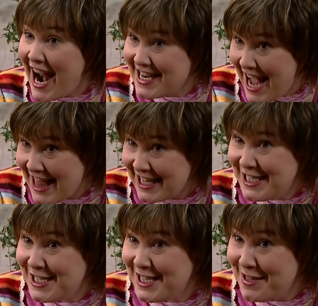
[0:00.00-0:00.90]
art gallery
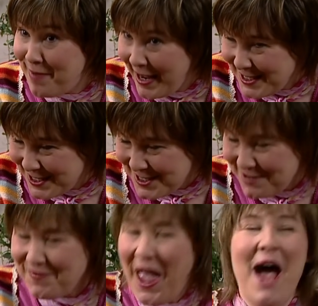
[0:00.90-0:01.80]
to see the pictures.
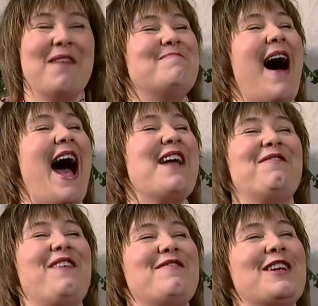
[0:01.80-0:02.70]
My
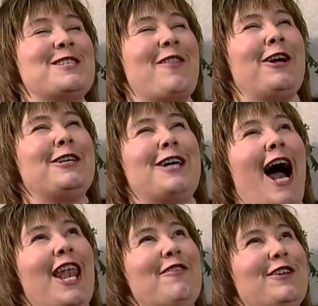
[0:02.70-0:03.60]
favourites are the
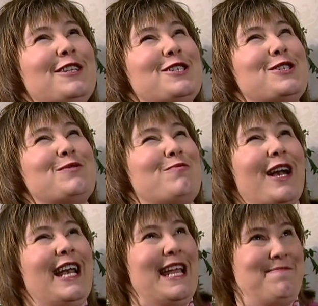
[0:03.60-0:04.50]
colourful,
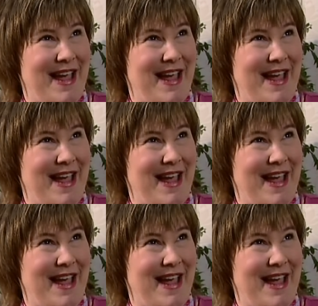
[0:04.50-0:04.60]
swirly